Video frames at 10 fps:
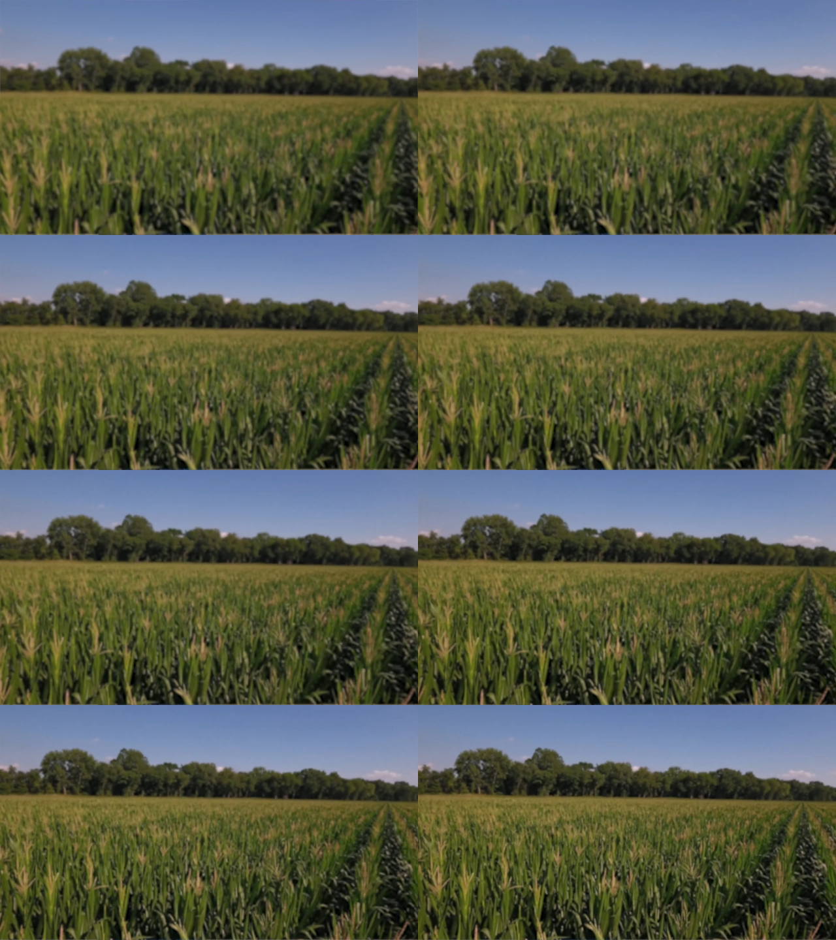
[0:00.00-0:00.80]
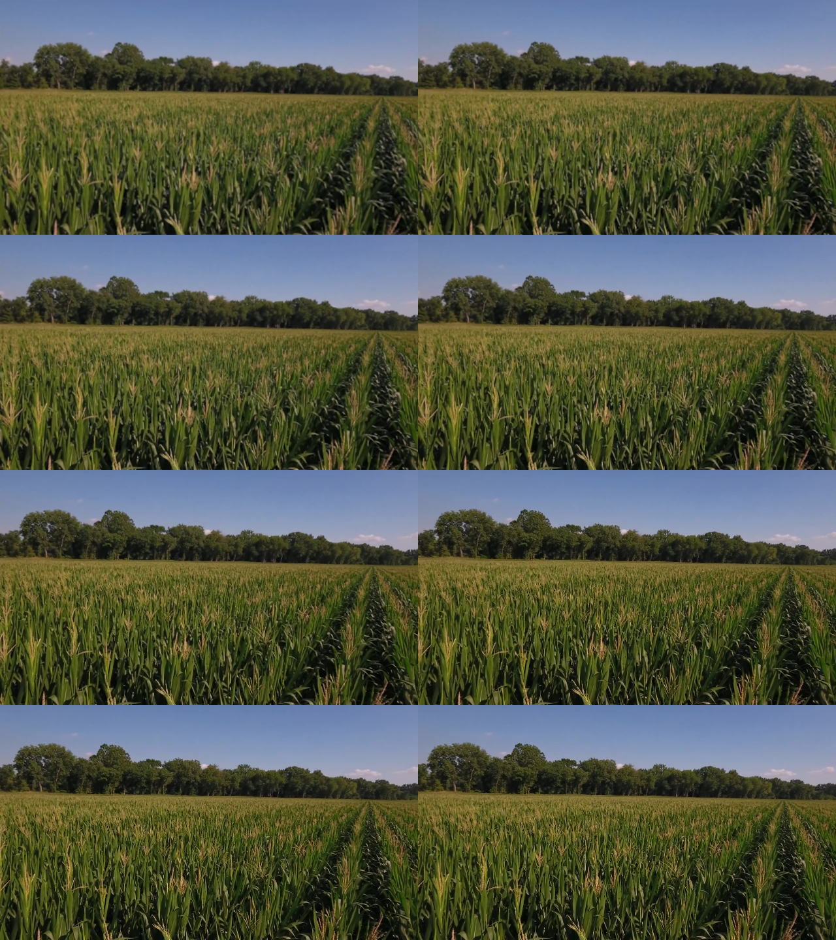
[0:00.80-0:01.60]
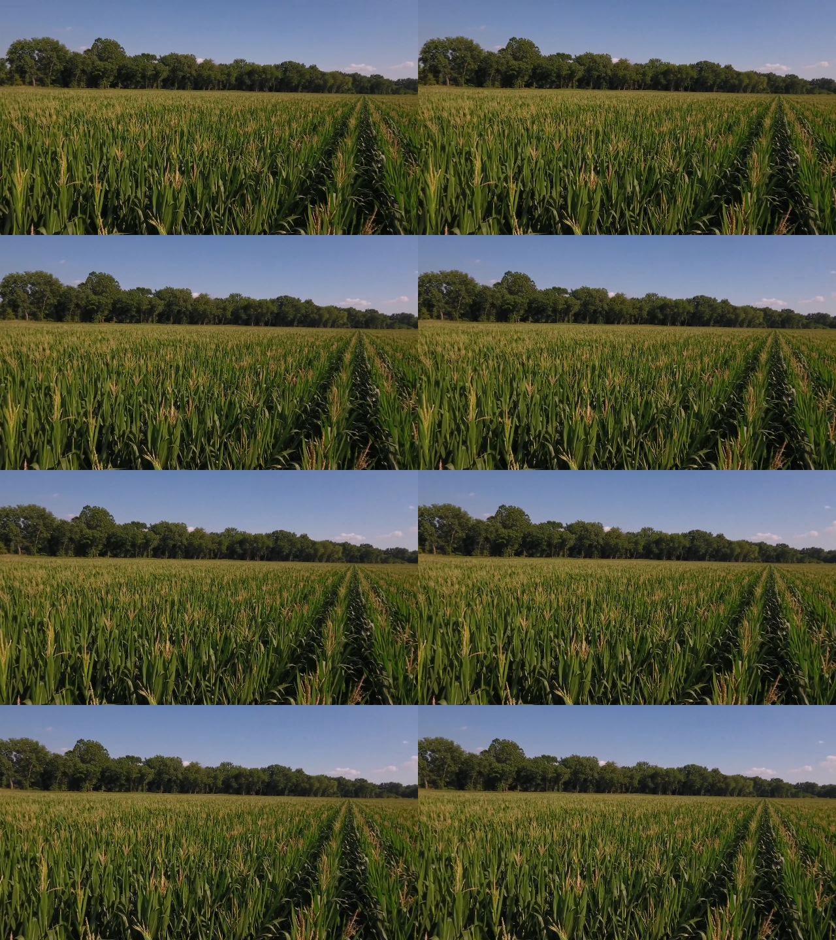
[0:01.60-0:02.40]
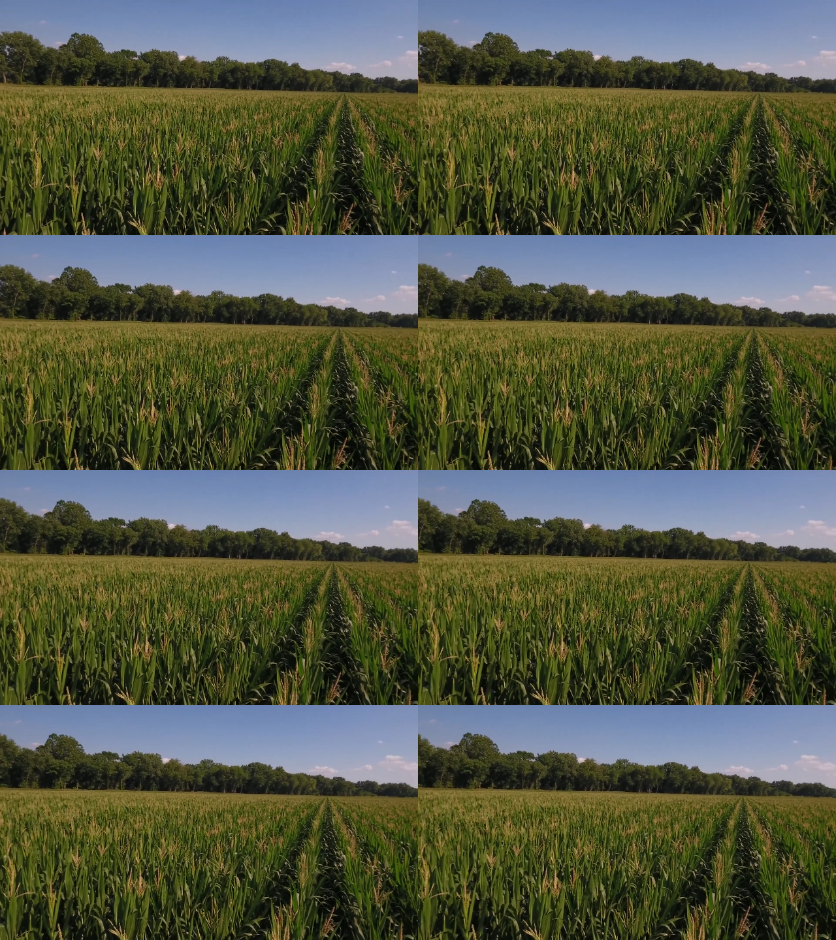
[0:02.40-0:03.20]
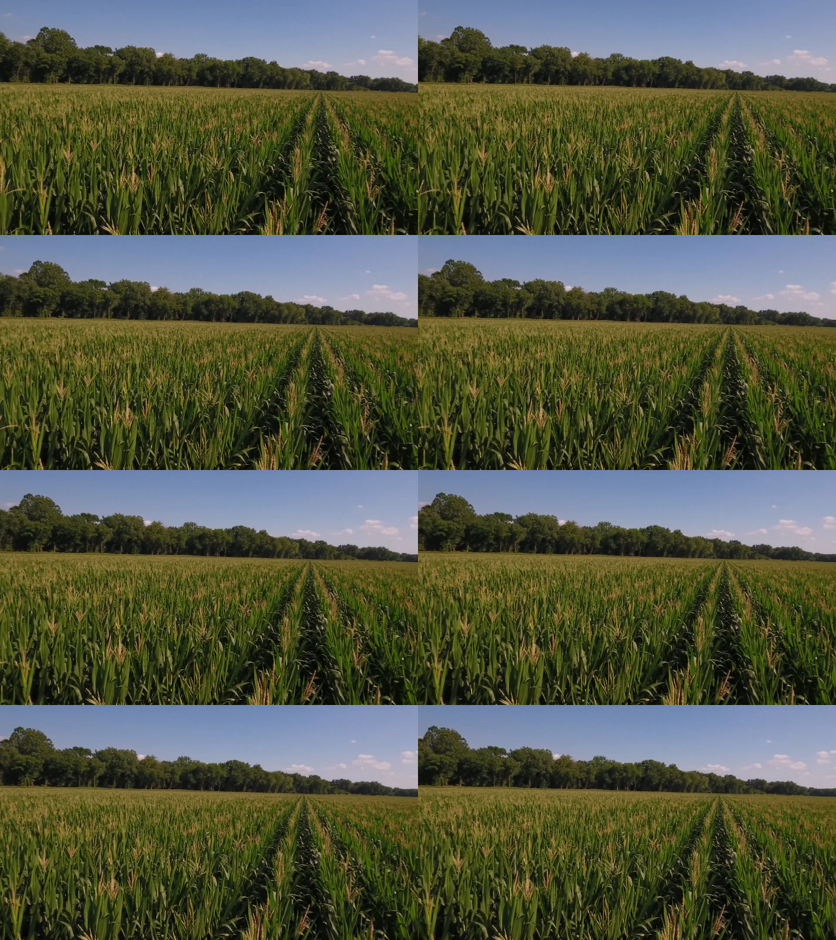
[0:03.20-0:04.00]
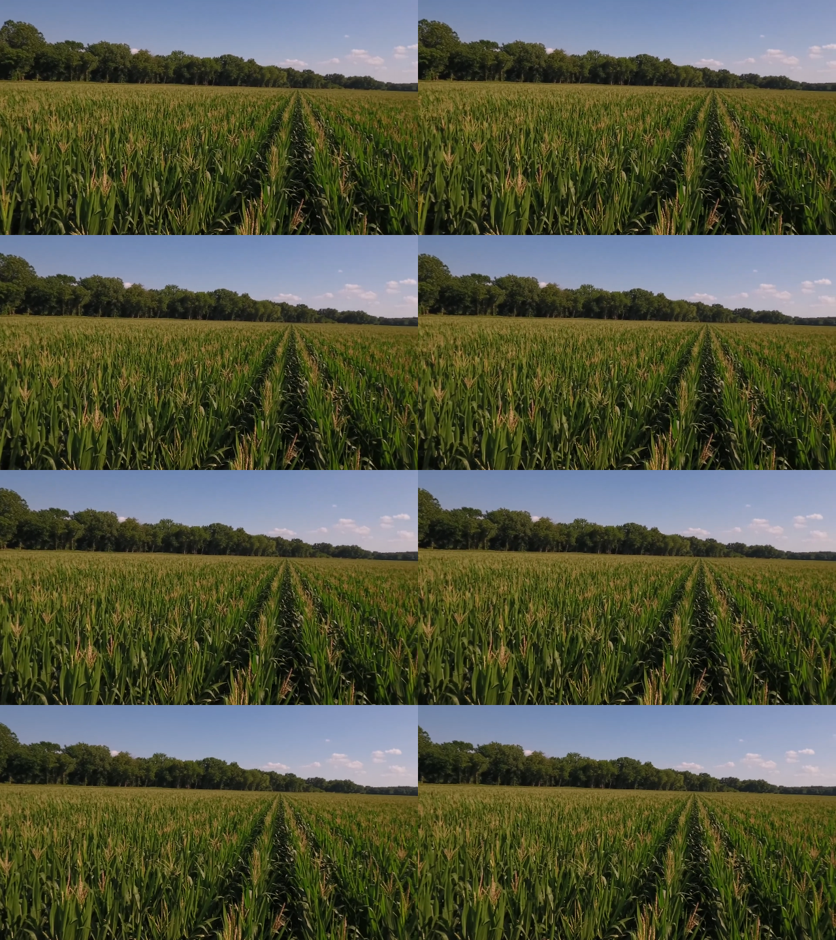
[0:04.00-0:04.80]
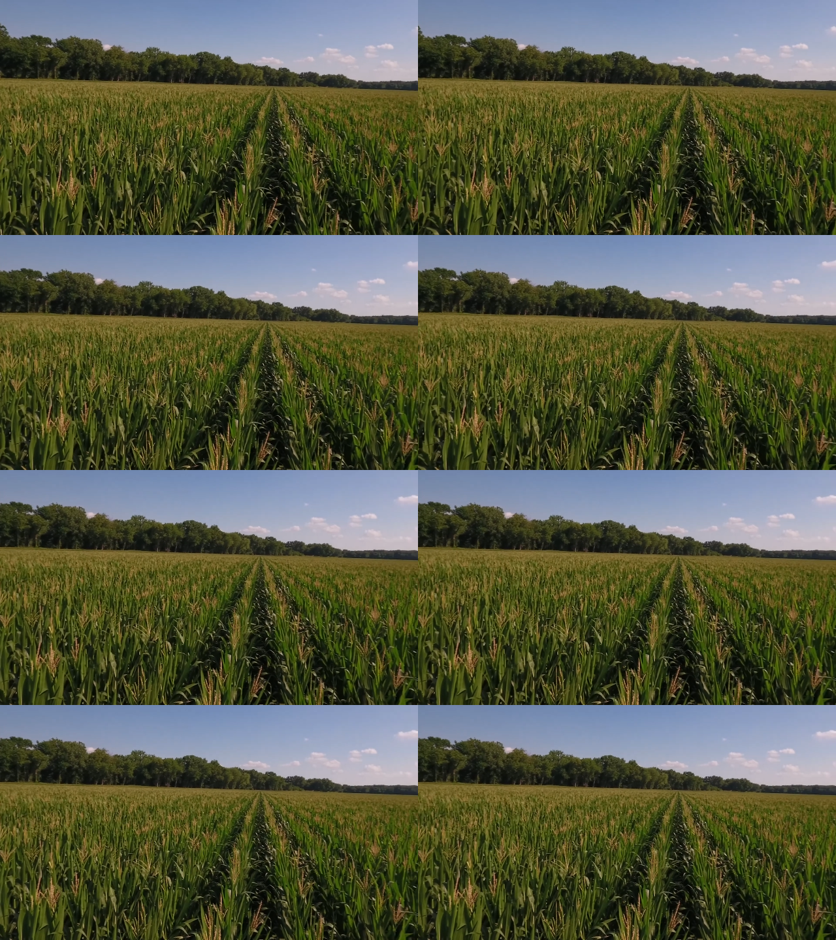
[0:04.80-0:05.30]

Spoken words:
[unreadable: no face in view]